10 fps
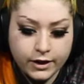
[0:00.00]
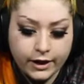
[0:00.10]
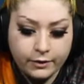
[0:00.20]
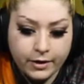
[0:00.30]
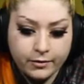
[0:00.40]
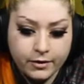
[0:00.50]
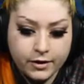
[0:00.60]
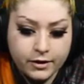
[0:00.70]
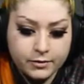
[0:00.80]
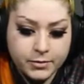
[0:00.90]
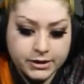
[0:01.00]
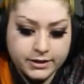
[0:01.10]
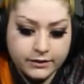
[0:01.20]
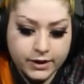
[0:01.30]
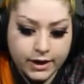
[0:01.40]
Okay, wait. Put
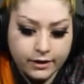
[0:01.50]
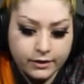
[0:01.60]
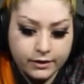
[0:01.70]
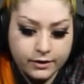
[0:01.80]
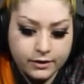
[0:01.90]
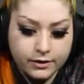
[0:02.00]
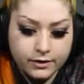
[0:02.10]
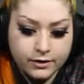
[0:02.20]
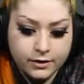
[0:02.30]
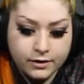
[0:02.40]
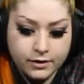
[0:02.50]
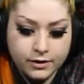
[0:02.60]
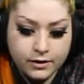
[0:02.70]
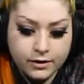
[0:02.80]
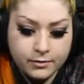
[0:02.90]
the TV down.
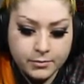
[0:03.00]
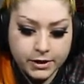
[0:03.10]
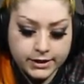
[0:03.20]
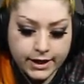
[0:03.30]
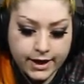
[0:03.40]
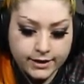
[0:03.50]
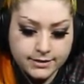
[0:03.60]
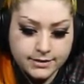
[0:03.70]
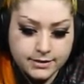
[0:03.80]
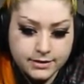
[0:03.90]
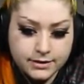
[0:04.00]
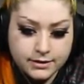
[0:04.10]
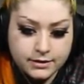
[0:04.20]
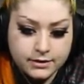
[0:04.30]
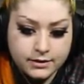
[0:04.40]
Put the X.
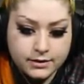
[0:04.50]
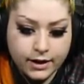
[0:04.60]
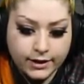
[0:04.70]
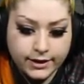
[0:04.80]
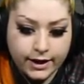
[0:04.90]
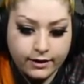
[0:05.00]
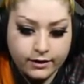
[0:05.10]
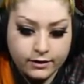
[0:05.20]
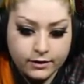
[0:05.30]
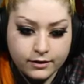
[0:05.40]
Not there.